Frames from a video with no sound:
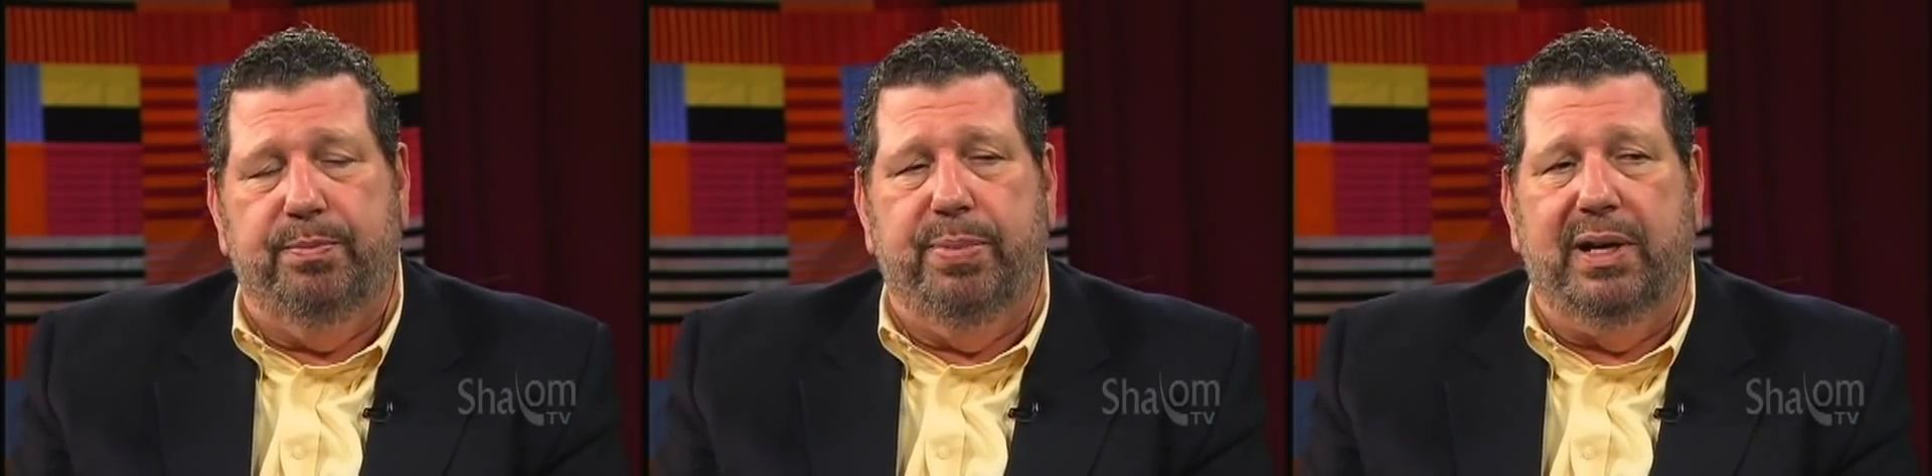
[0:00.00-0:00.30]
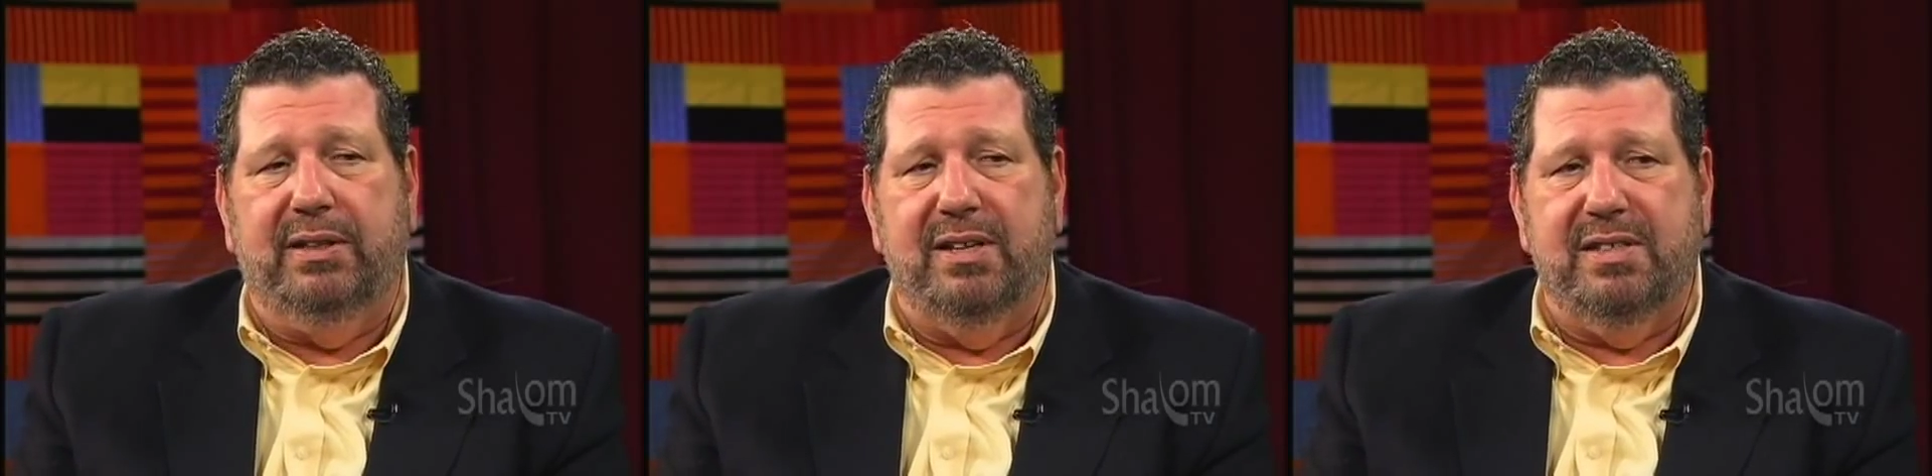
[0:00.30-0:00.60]

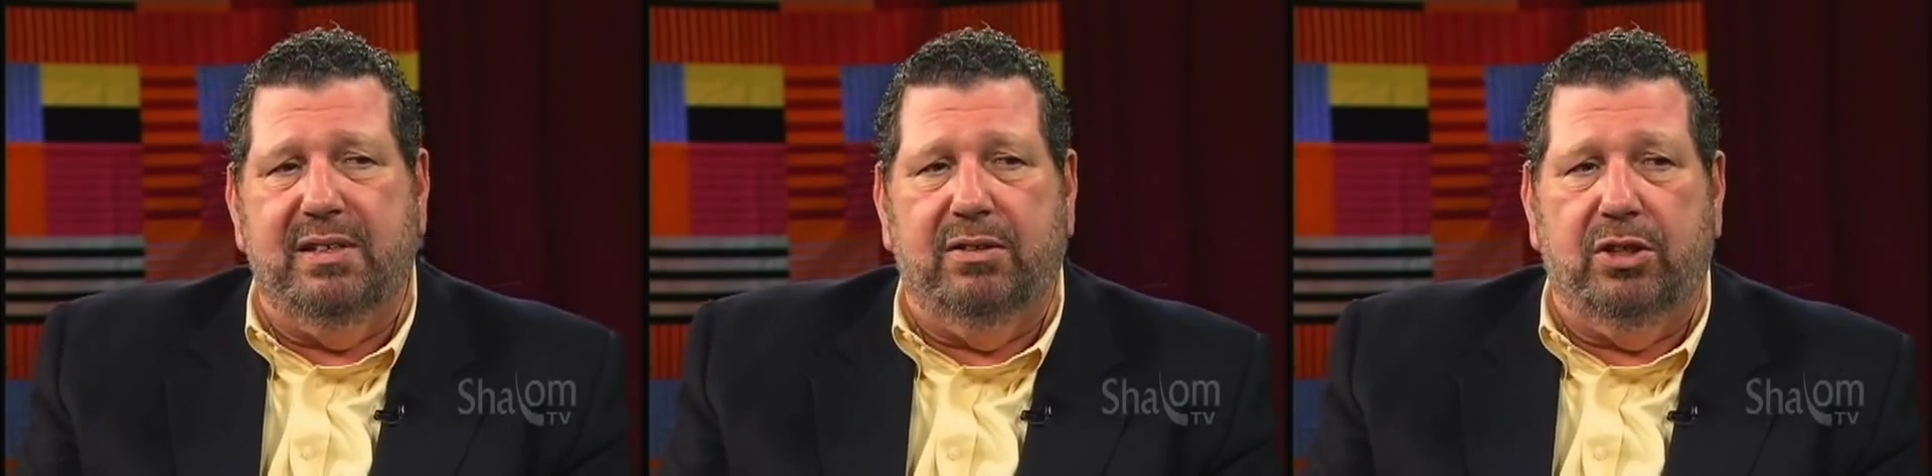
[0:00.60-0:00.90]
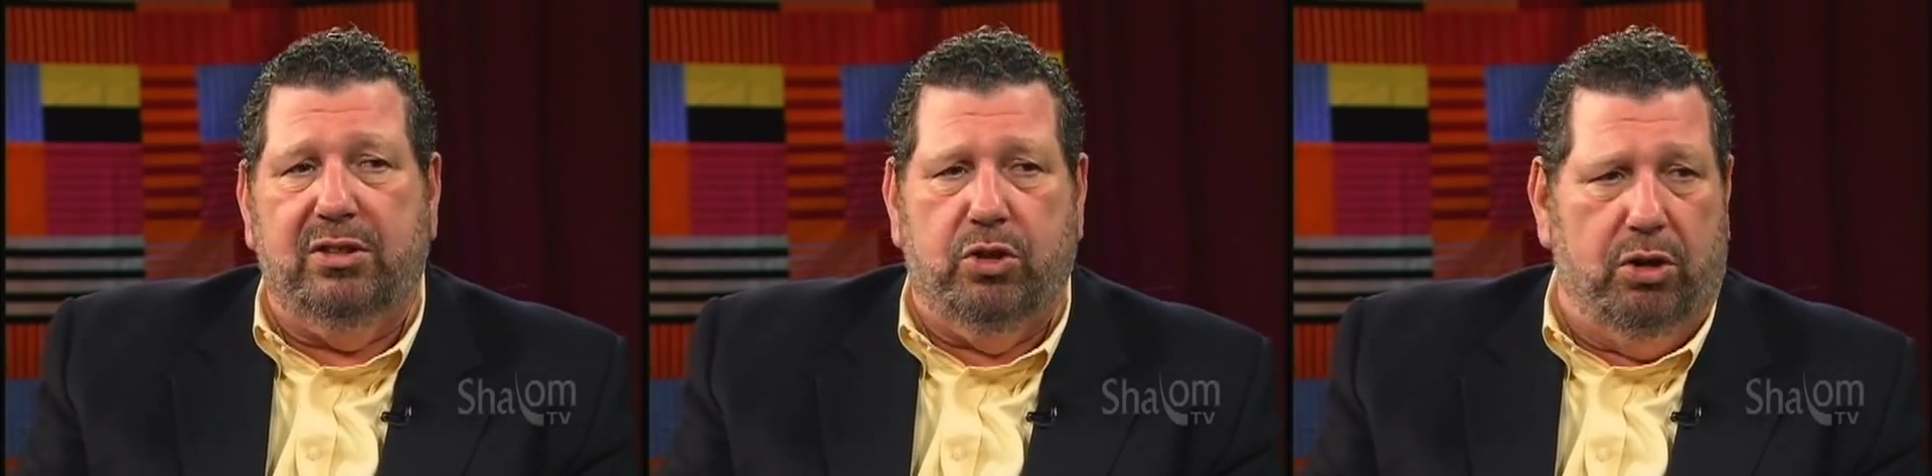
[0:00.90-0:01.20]
but it doesn't
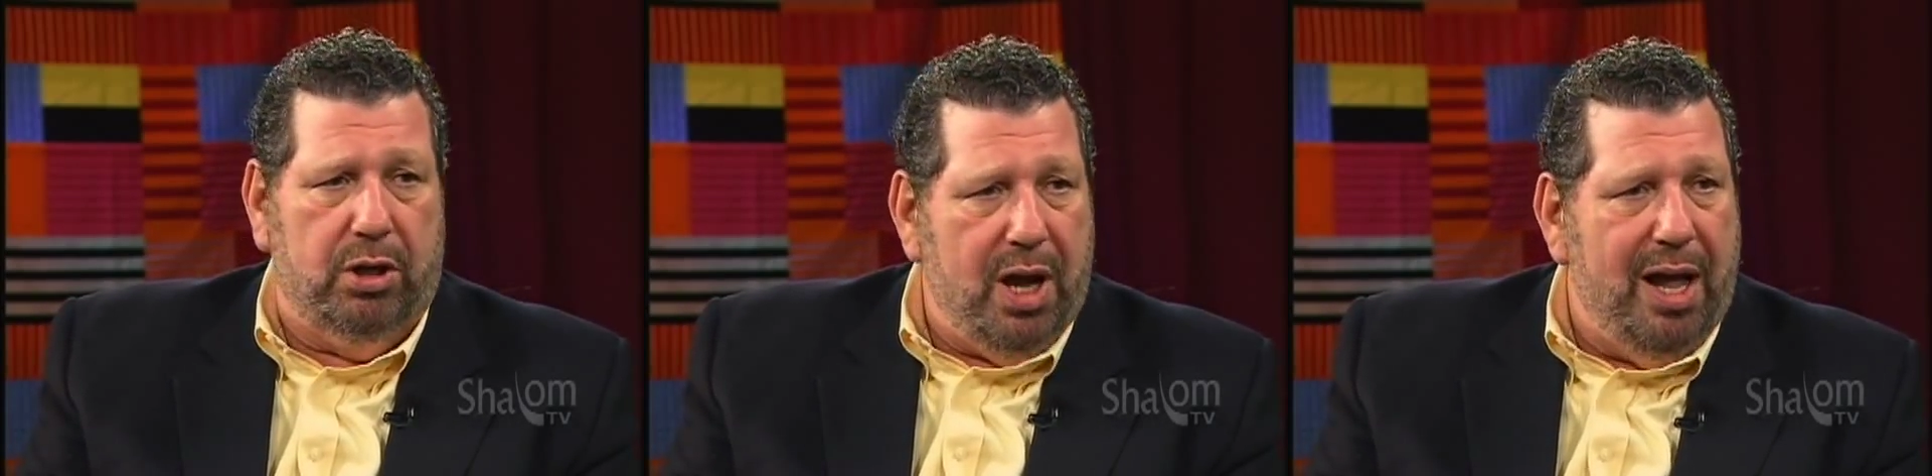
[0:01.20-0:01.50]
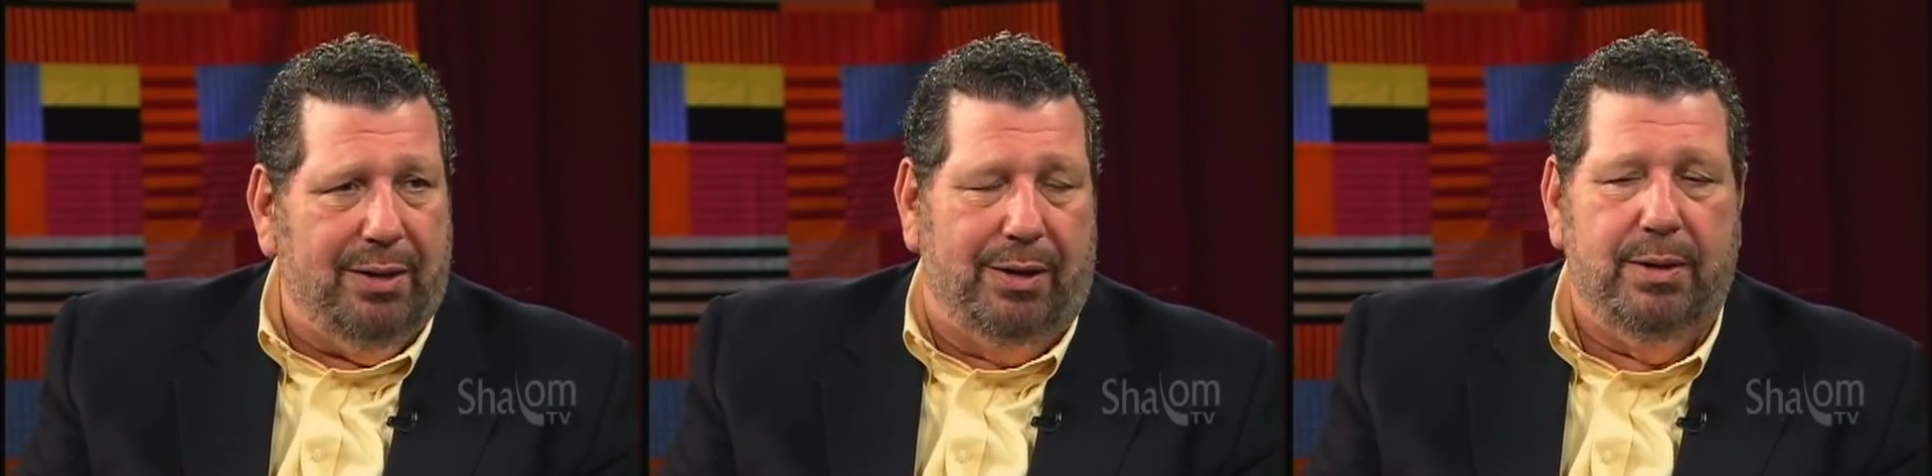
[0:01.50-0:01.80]
turn
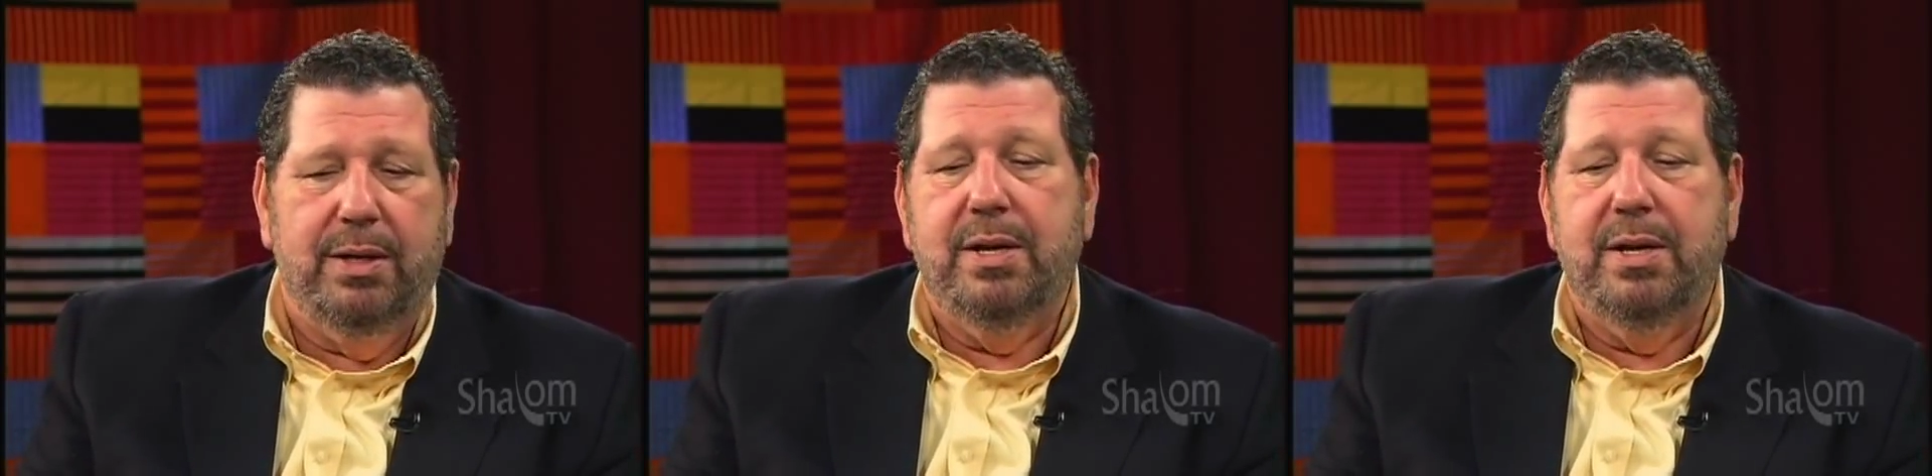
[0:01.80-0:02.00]
color